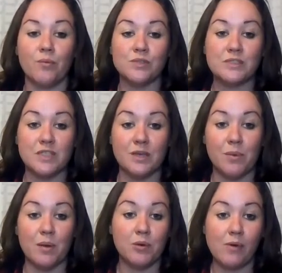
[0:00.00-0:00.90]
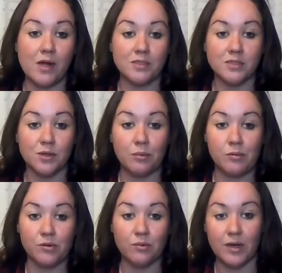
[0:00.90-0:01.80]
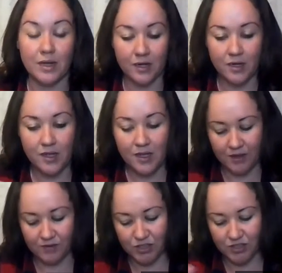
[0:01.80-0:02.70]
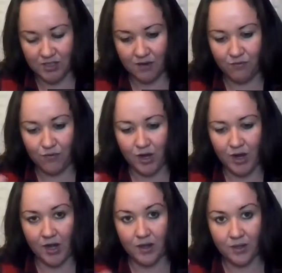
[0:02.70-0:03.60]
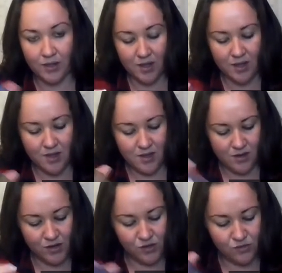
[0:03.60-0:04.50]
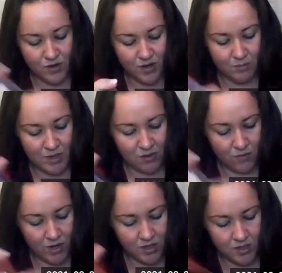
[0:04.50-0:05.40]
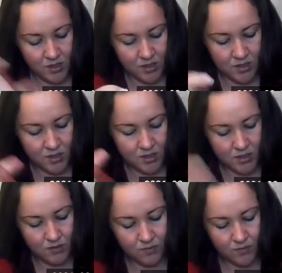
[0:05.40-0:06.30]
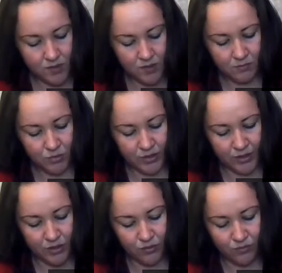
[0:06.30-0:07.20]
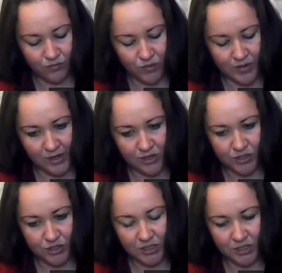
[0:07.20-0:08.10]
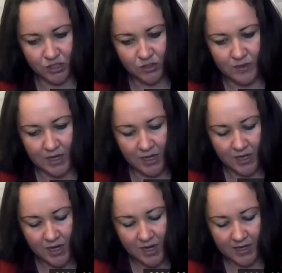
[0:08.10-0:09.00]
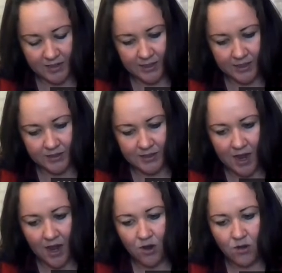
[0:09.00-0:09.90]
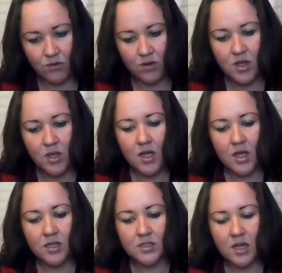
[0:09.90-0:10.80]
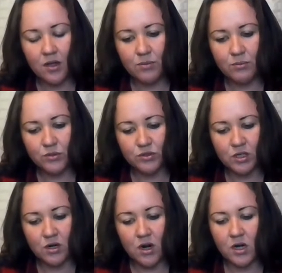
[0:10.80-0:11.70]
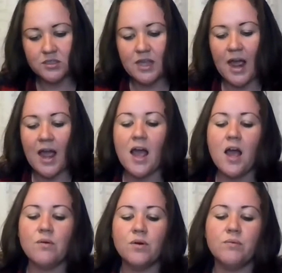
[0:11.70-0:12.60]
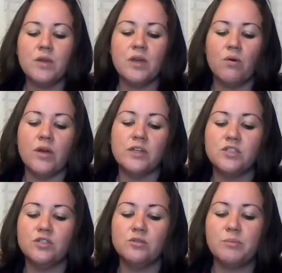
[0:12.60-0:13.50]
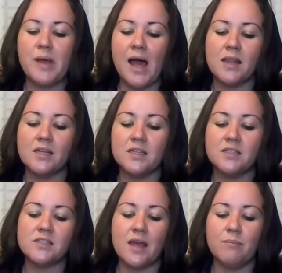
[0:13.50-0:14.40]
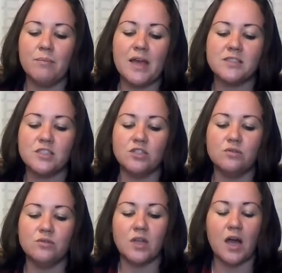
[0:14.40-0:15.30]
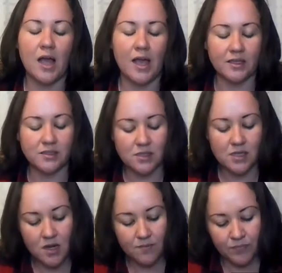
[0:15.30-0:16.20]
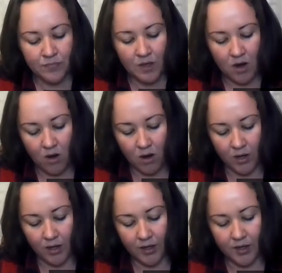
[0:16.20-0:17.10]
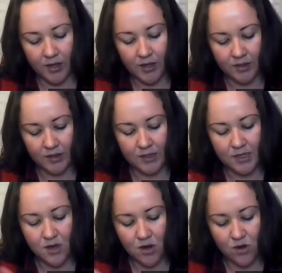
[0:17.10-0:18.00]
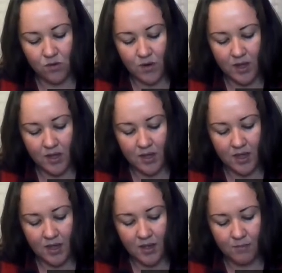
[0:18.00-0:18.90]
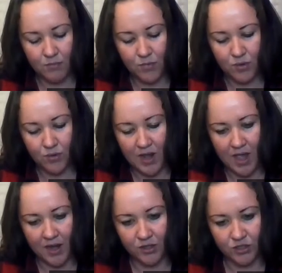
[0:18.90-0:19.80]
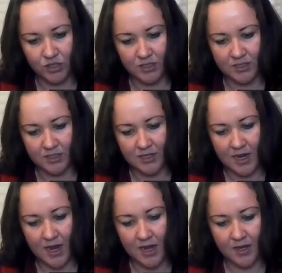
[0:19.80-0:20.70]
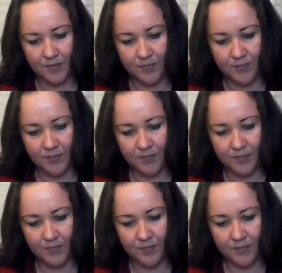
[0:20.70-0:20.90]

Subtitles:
We'll see. Maybe Razia will pull one if she's up for it. Do you want to pick one? Put your youthful energy into it and tell us tell the Mudra cards, how are we going to balance and best utilize our Leo moon energy today?